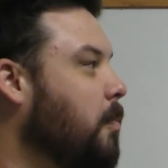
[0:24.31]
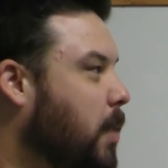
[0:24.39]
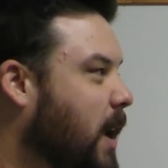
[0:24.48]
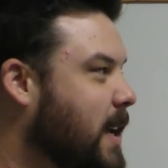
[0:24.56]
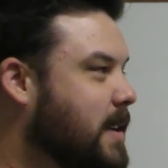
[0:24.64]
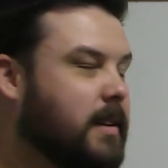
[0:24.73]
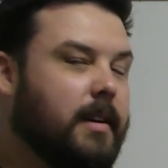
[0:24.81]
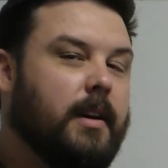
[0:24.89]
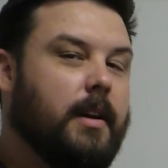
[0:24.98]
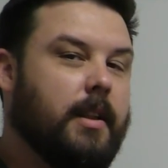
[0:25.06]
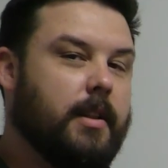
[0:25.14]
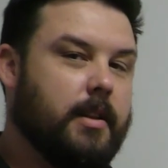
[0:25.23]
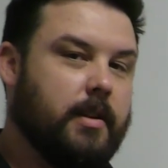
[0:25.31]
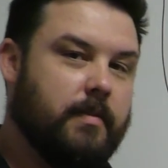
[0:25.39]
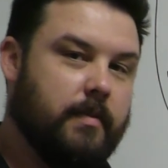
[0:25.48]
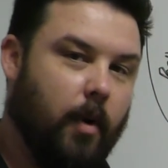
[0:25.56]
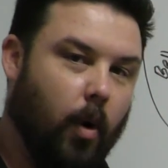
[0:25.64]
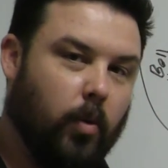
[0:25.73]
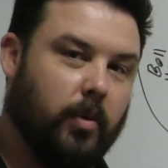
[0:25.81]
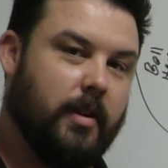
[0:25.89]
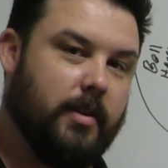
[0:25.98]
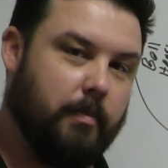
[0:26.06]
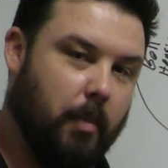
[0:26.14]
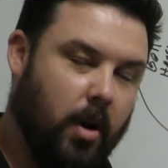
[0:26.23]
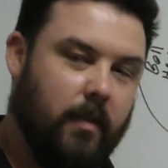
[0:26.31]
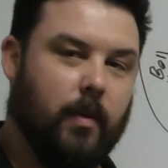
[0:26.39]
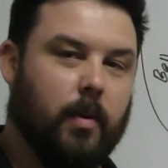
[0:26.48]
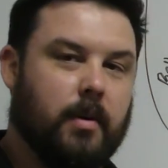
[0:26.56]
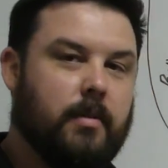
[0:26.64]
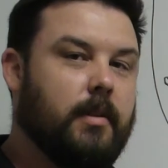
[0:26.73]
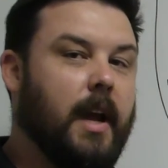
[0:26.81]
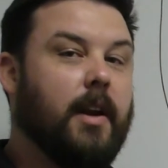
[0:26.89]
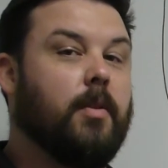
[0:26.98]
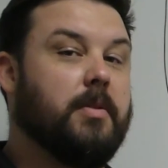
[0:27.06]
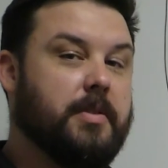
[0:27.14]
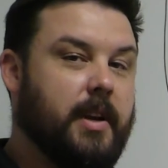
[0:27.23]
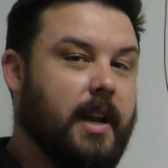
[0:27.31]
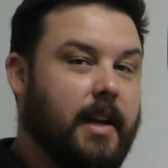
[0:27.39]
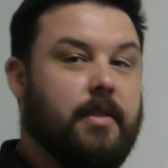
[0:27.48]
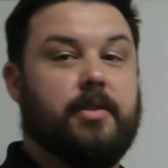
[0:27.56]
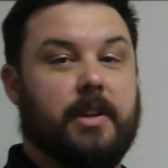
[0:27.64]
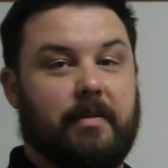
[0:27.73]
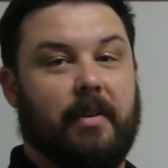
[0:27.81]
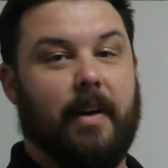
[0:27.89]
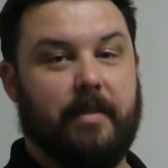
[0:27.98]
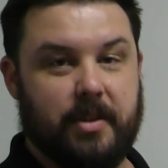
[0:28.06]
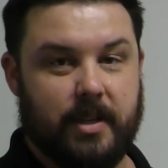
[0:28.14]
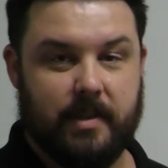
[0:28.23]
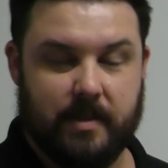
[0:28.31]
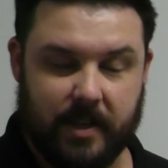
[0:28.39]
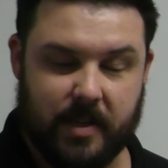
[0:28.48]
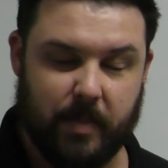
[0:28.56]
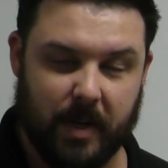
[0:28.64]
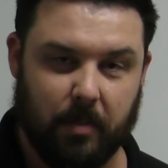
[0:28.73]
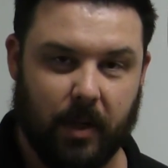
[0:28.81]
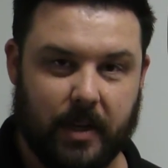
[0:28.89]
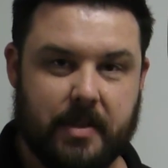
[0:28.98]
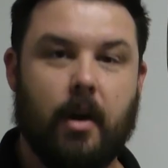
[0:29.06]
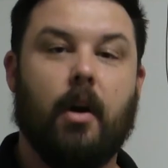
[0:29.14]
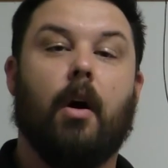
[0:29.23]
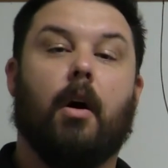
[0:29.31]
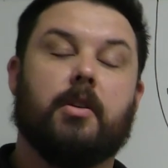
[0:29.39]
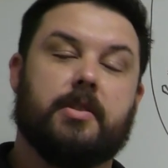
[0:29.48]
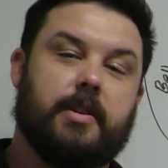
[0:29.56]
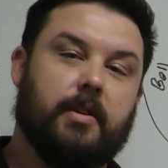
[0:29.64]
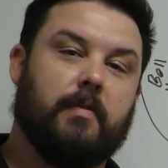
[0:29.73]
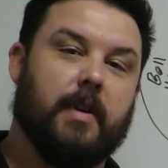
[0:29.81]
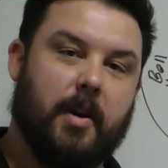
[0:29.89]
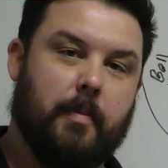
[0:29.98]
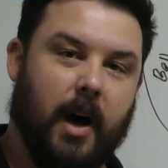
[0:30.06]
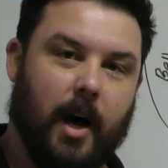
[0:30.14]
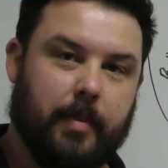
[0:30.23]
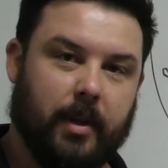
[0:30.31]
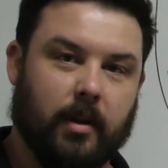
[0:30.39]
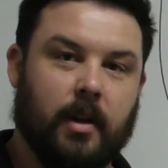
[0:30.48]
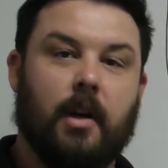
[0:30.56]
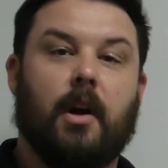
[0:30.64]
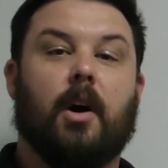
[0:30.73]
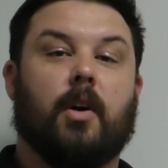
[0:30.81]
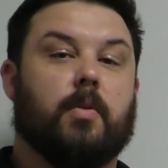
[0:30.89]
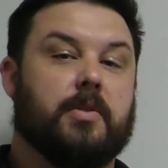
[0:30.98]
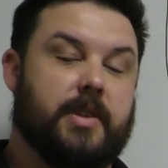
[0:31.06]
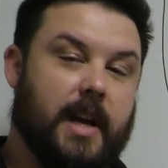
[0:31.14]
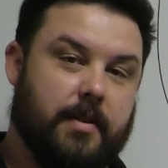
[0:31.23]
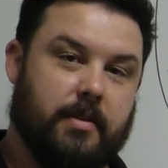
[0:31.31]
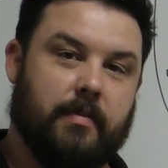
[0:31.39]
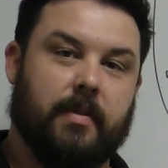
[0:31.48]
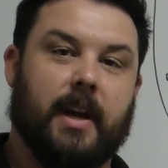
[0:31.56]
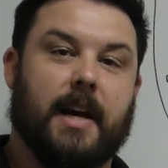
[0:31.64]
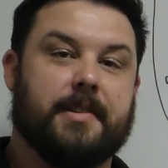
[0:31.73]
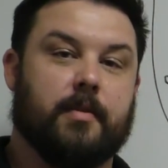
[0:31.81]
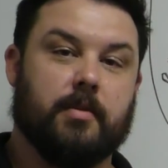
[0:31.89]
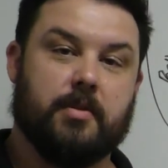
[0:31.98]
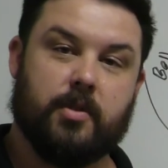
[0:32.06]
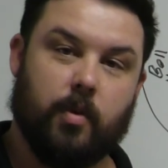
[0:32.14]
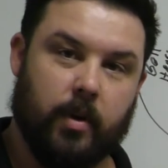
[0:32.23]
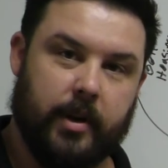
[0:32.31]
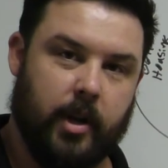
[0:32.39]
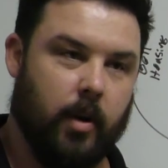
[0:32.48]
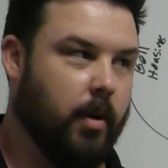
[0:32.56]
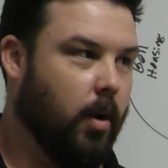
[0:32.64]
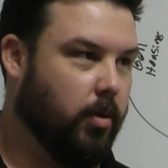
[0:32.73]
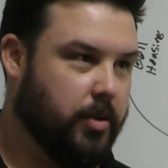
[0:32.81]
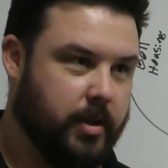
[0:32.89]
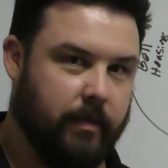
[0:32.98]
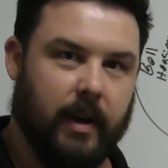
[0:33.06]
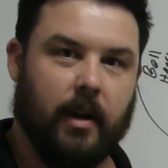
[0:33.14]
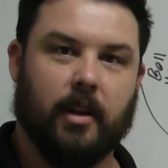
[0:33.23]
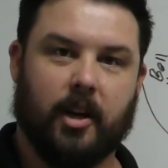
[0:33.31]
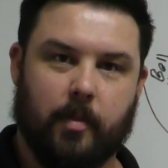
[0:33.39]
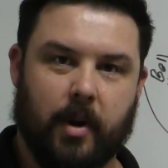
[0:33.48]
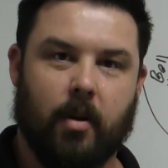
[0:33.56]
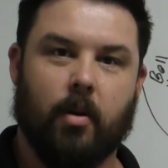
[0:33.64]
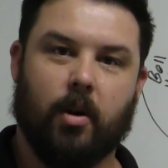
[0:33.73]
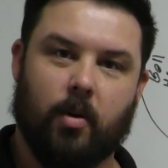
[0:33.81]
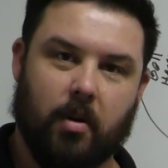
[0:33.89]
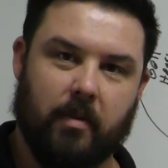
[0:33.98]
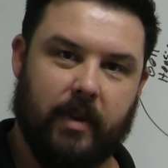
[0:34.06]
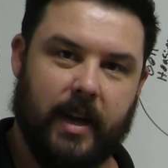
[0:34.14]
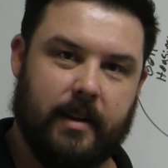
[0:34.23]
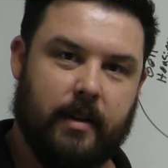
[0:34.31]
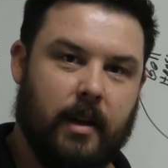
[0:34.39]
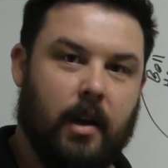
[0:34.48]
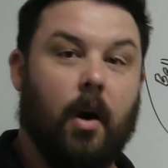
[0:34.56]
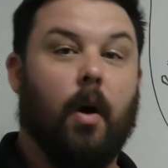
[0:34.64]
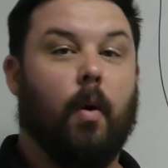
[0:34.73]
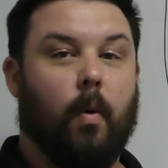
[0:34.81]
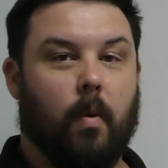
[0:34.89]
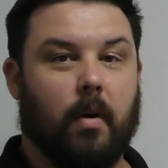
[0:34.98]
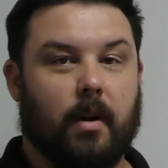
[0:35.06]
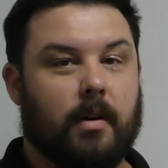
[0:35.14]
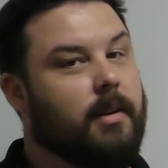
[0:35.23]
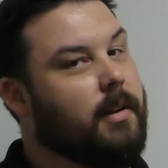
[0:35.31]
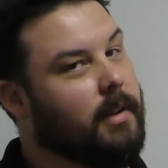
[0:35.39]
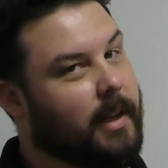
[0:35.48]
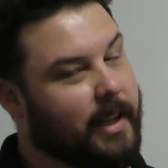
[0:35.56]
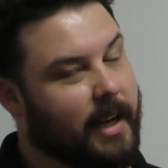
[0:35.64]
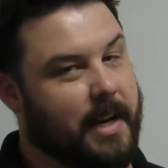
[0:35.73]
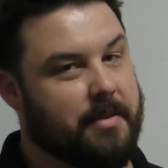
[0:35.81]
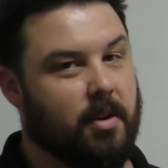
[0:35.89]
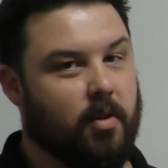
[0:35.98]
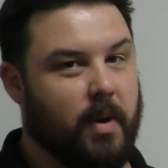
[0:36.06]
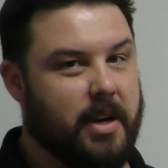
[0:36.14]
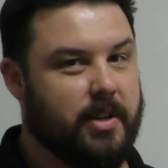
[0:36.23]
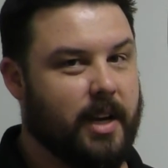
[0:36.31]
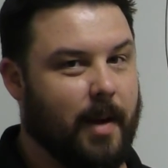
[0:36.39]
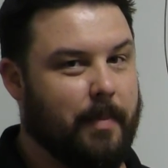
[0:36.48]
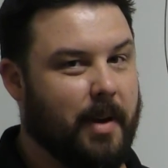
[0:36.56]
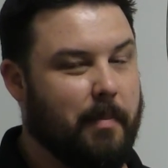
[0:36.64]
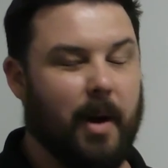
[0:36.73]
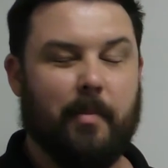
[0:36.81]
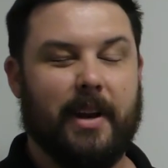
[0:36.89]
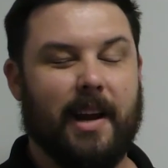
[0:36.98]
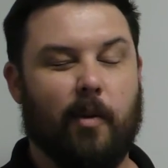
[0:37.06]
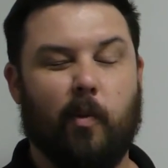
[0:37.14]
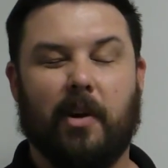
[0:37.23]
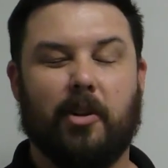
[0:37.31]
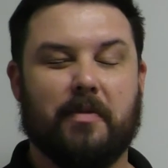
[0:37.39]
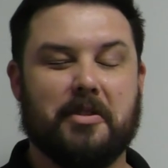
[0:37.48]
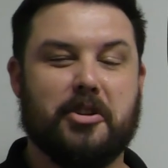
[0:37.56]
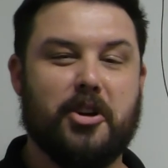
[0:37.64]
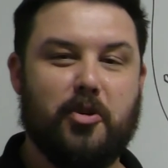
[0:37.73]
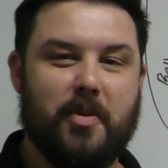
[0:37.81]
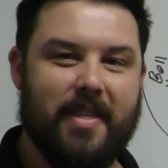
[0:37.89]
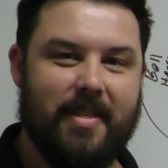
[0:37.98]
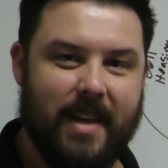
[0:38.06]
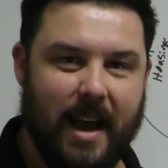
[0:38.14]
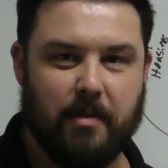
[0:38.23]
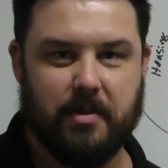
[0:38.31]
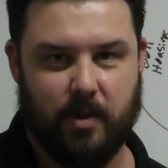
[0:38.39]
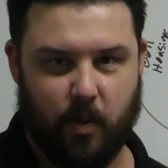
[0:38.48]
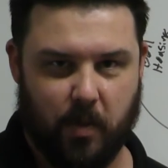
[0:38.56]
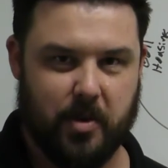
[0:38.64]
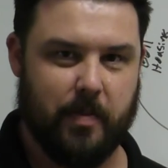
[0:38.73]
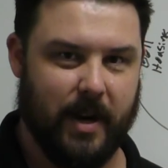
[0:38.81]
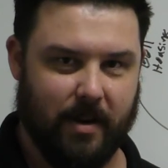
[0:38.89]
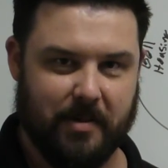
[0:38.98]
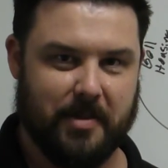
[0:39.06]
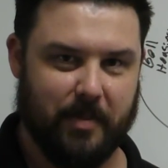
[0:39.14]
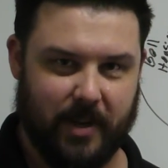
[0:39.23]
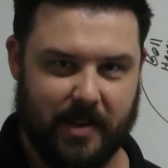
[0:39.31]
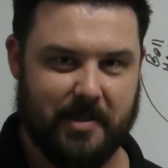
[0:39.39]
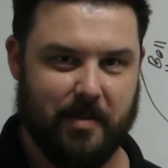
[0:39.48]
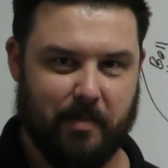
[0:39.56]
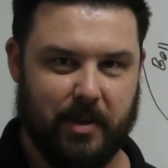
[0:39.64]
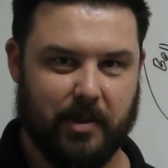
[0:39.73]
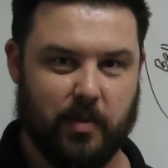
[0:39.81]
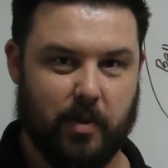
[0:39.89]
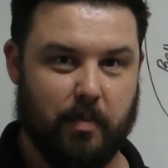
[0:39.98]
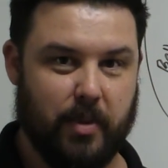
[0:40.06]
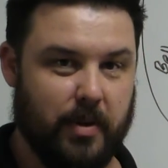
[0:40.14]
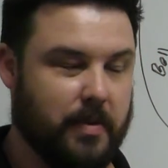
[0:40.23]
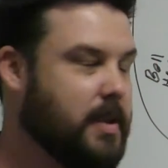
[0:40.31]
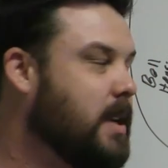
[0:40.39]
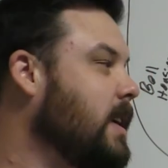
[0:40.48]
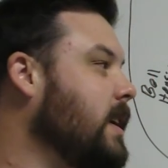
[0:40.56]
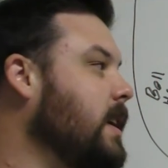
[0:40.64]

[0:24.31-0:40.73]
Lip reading: But the old Mark 4, and of course today, Gen 5 and Gen 6 big blocks, are still very popular. Of course, naturally for the guys that are restoring, you know, an old Chevelle, a Camaro, or a Corvette, or like the guys in our race shop pumping out well over 2,000 horsepower in some custom builds with boost.